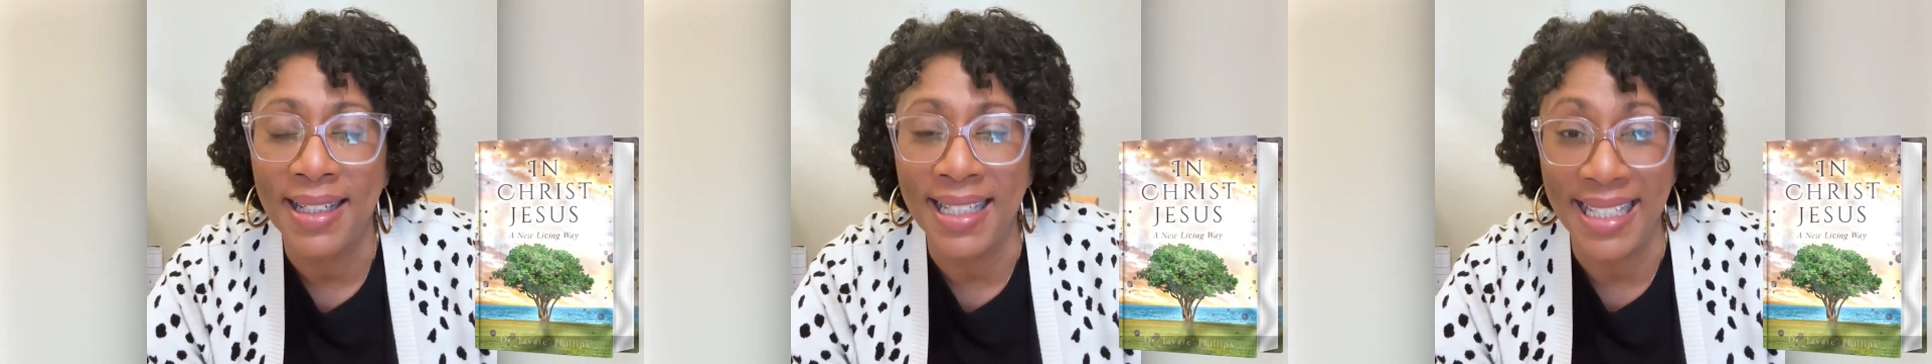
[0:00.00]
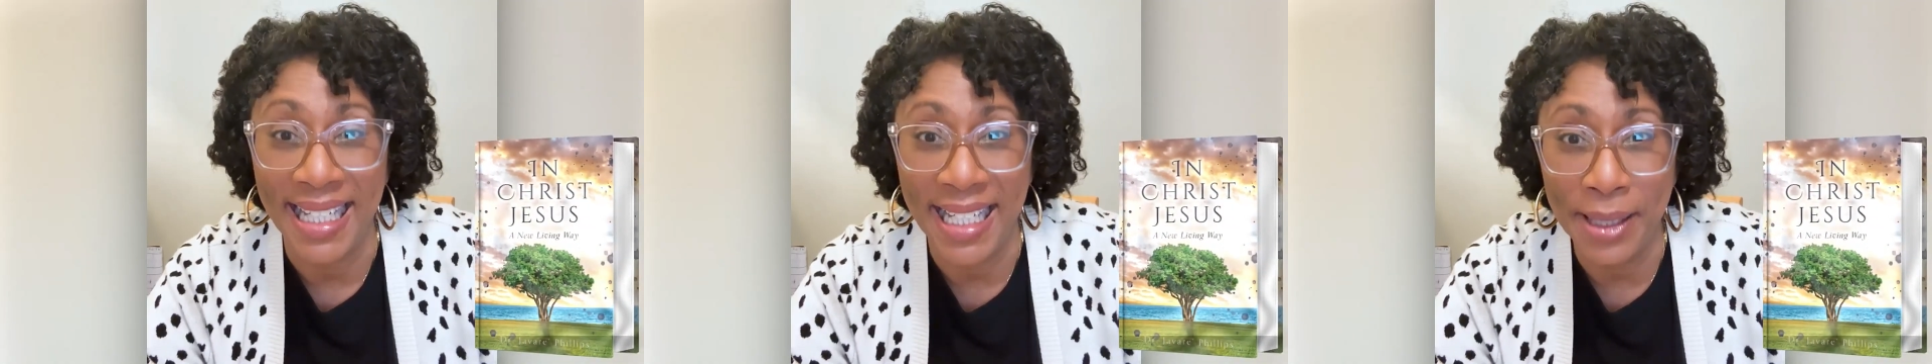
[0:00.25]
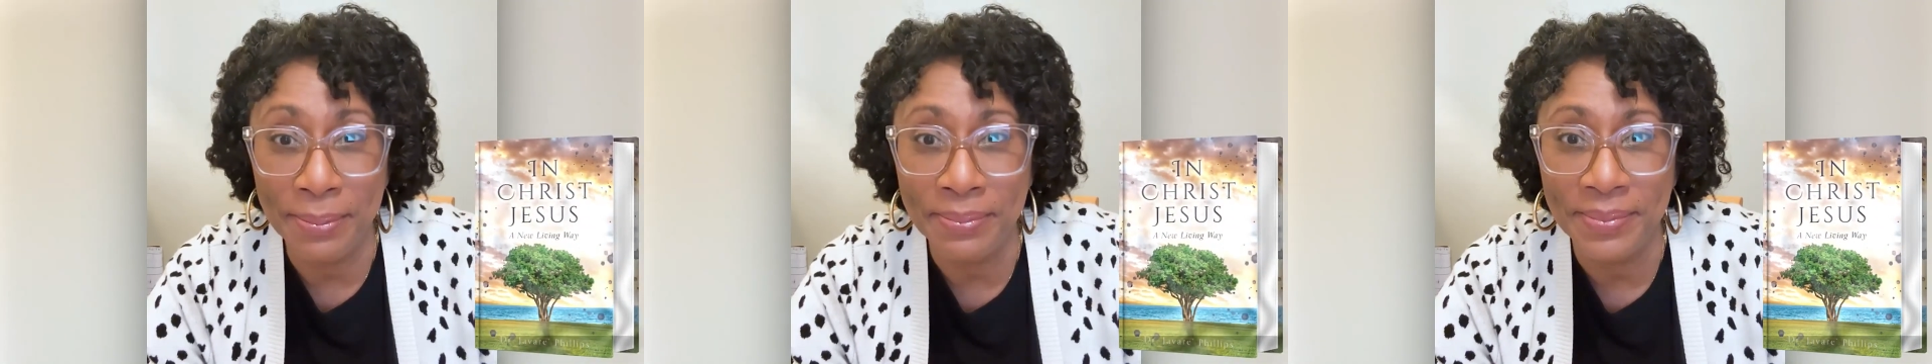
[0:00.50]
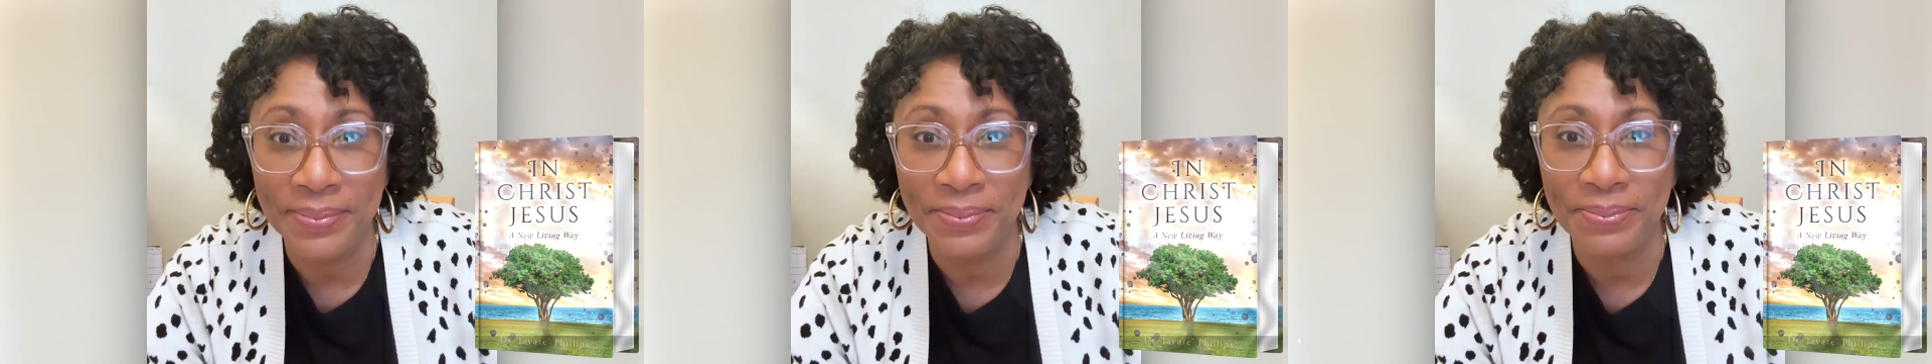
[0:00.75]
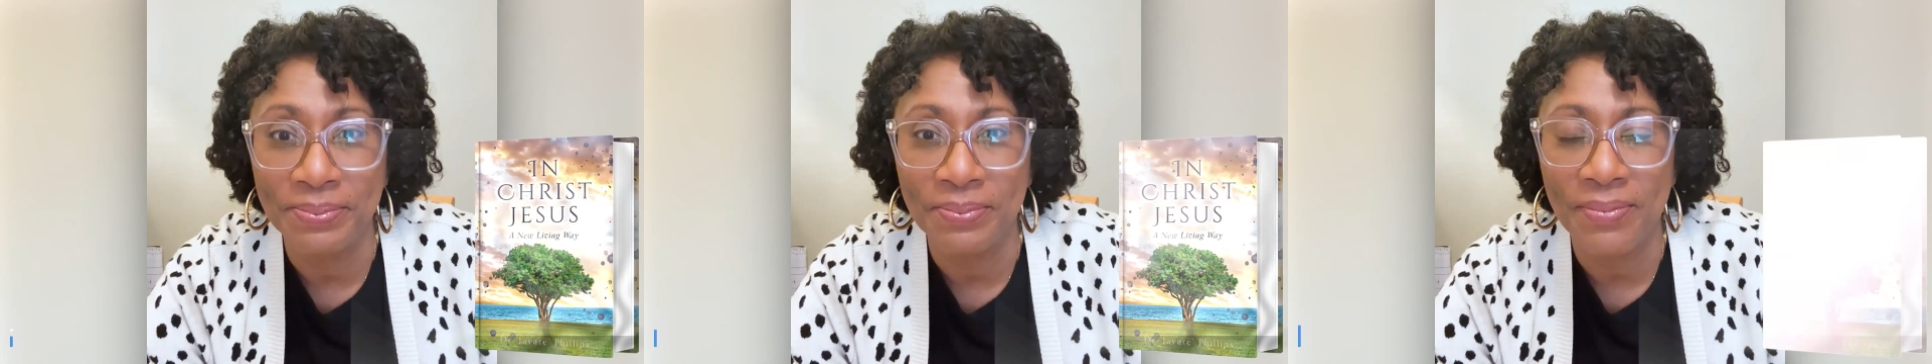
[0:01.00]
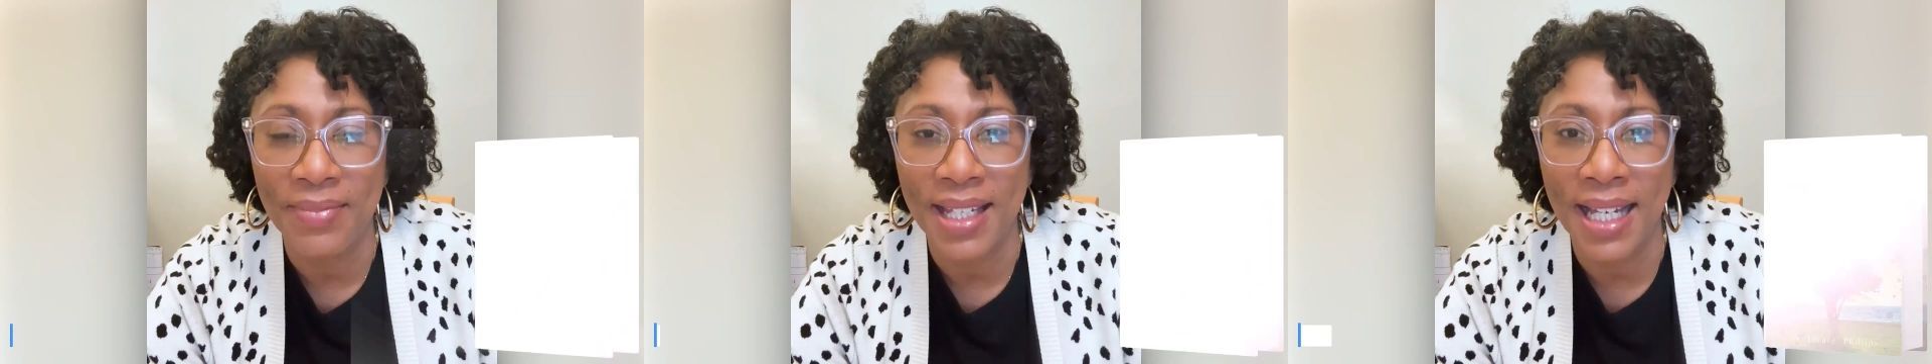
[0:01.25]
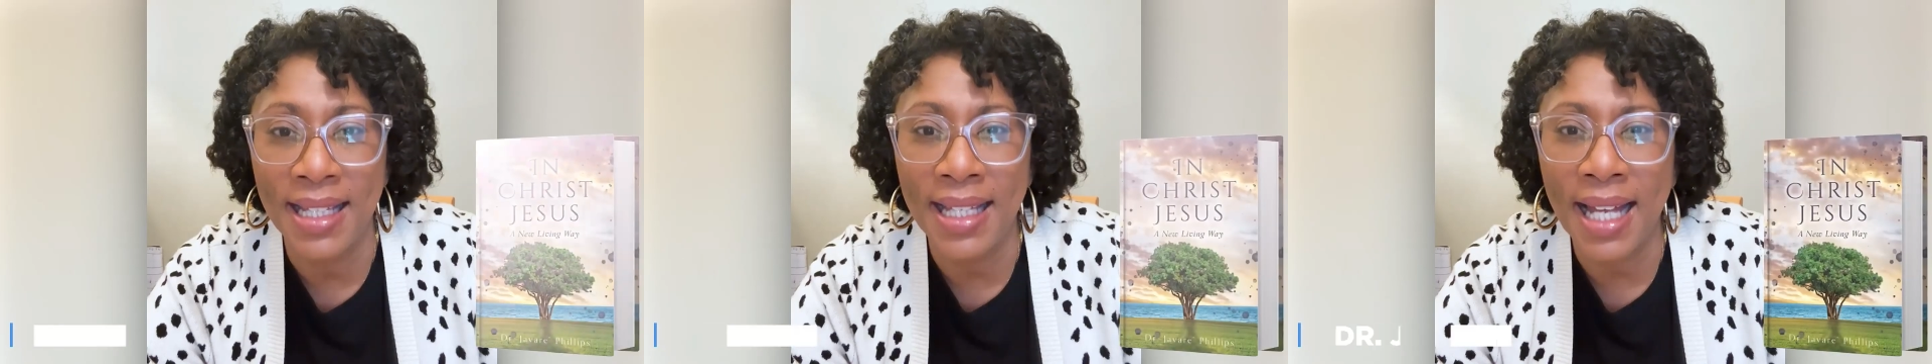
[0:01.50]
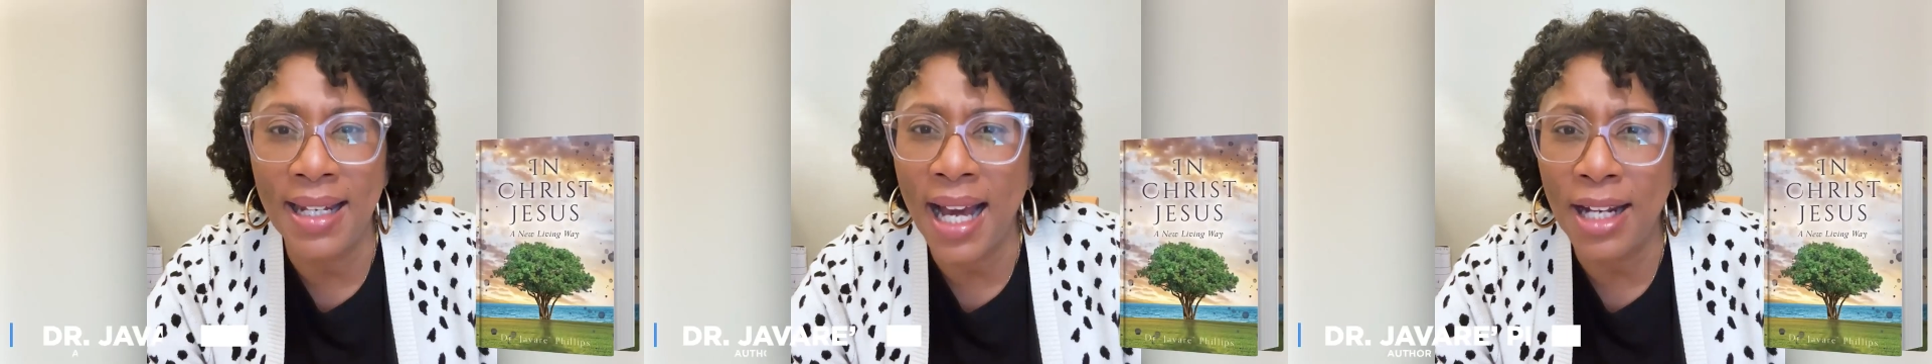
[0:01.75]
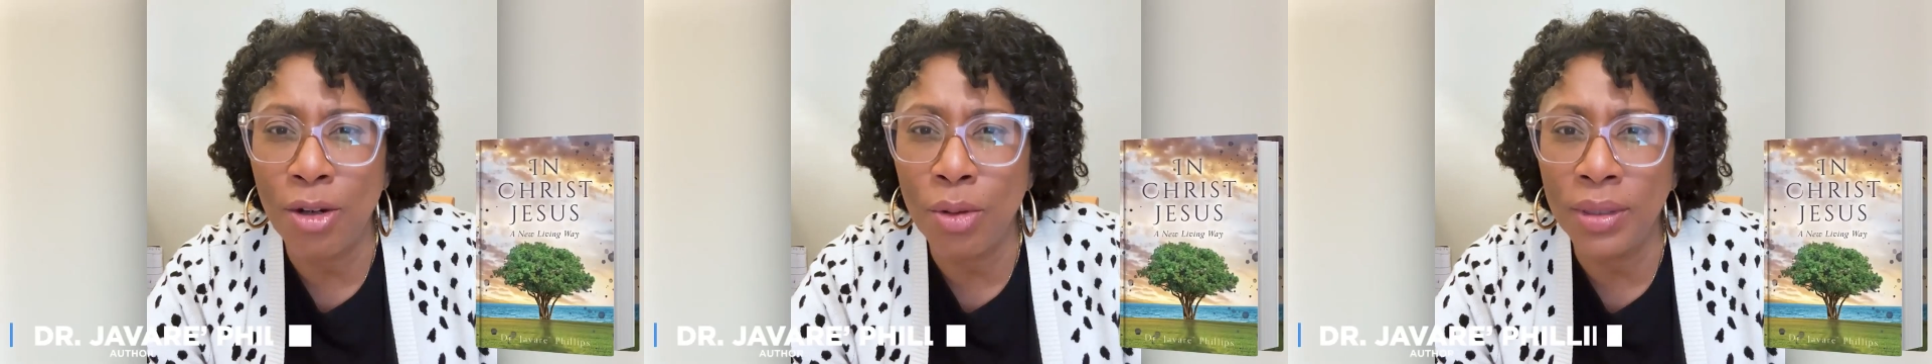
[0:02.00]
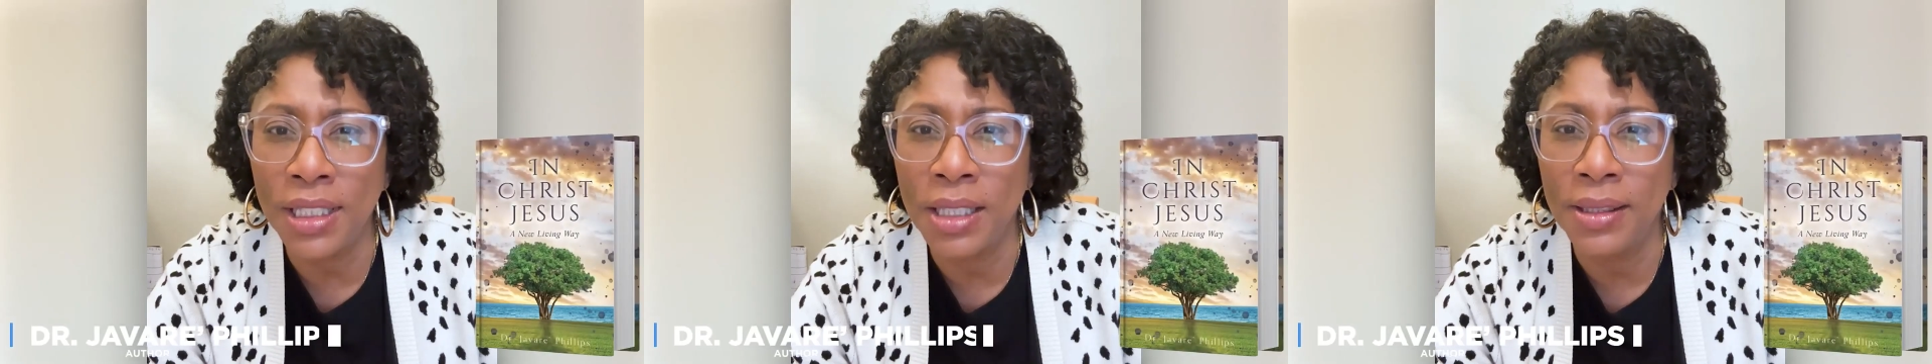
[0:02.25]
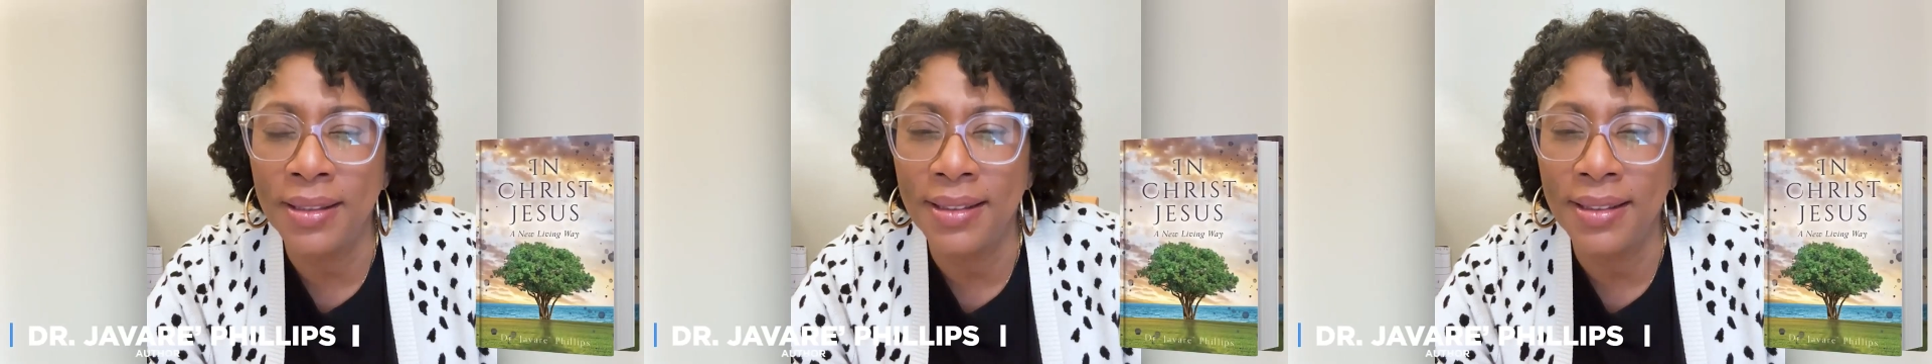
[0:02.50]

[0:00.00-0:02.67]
in Him and that not only